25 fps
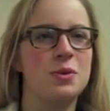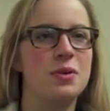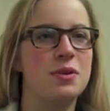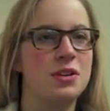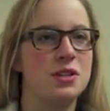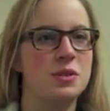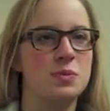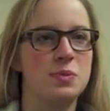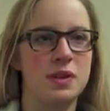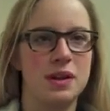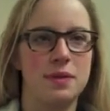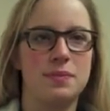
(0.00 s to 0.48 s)
we were
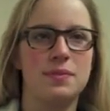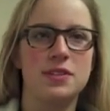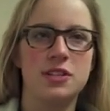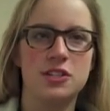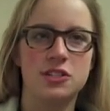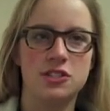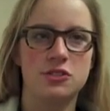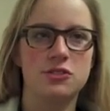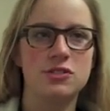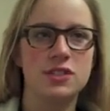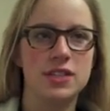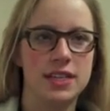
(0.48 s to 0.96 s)
split up into
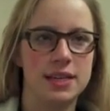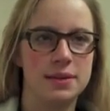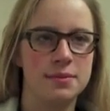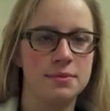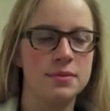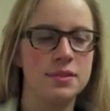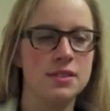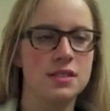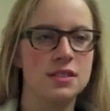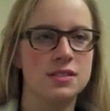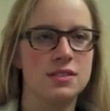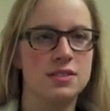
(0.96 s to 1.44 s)
two
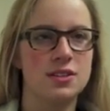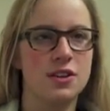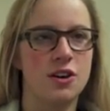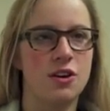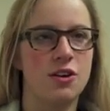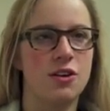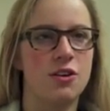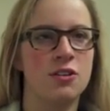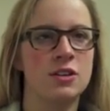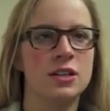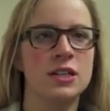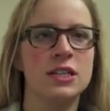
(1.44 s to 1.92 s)
teams.
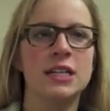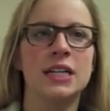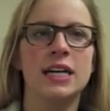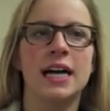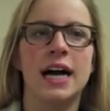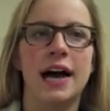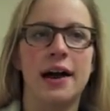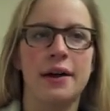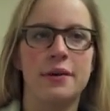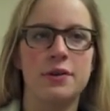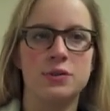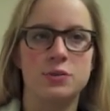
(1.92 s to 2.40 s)
So
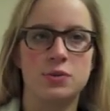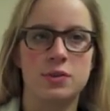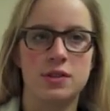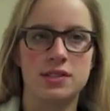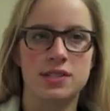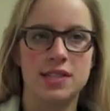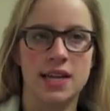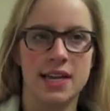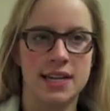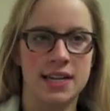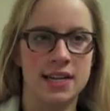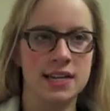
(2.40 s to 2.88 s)
I was
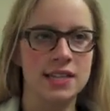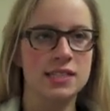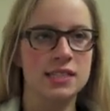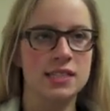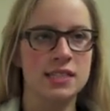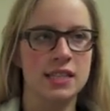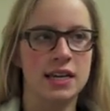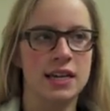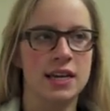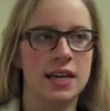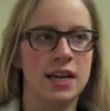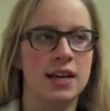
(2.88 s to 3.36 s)
with
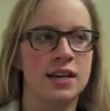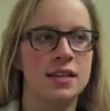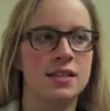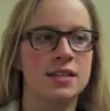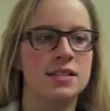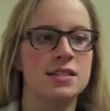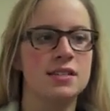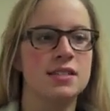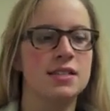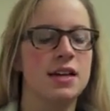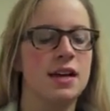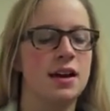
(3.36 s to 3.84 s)
Dennis
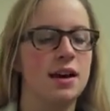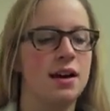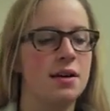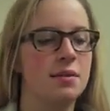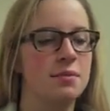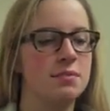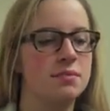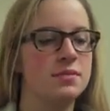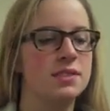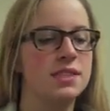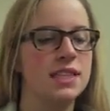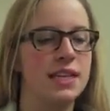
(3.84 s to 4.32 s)
and
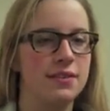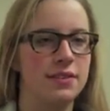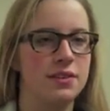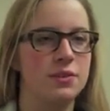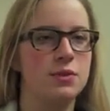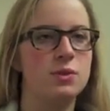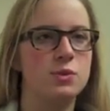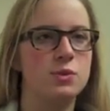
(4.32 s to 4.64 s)
um, David